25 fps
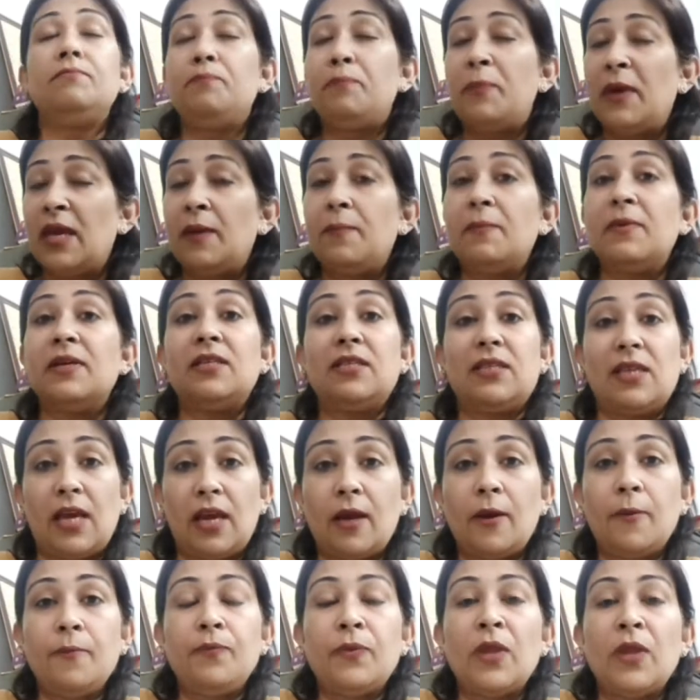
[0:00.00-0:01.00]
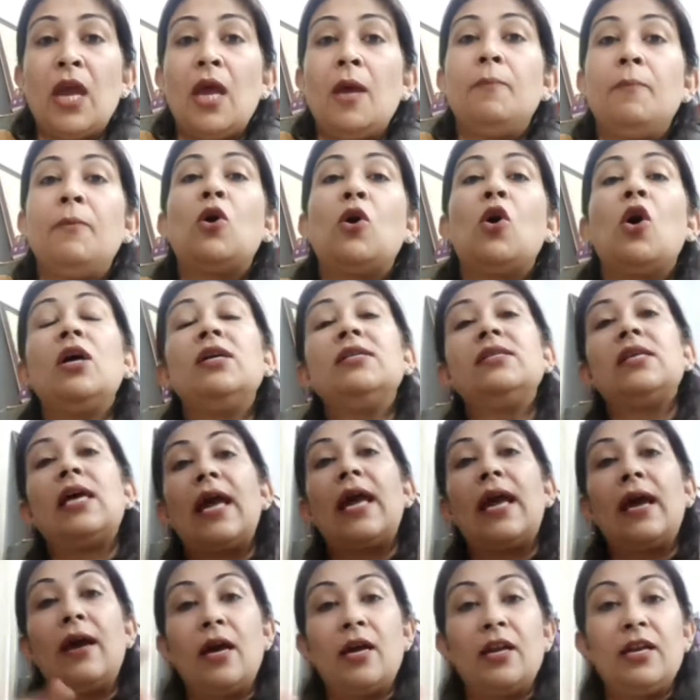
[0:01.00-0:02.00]
big mistake, because
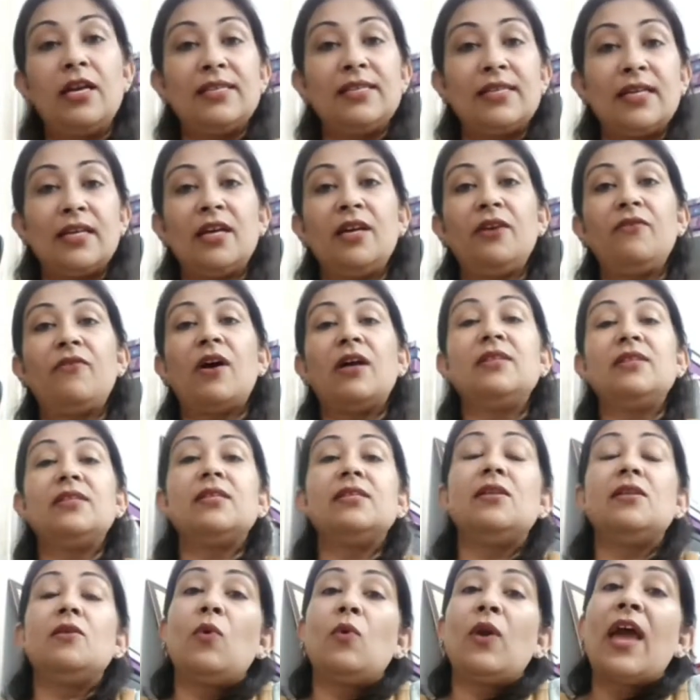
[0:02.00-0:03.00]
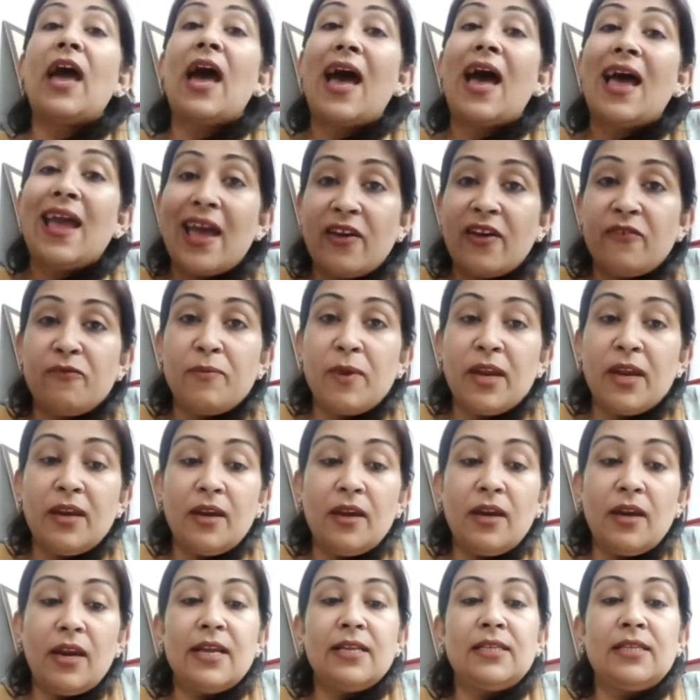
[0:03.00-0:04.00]
recent advances, the way I have made
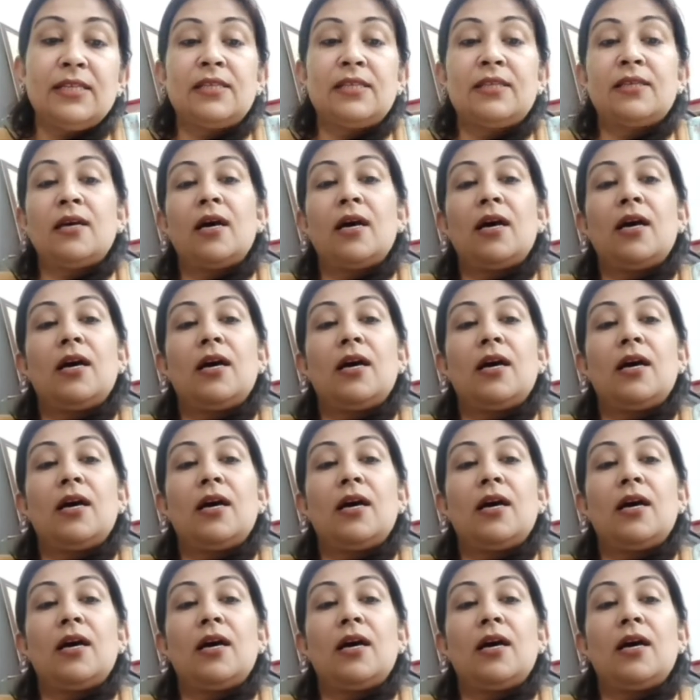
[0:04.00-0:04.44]
it, it's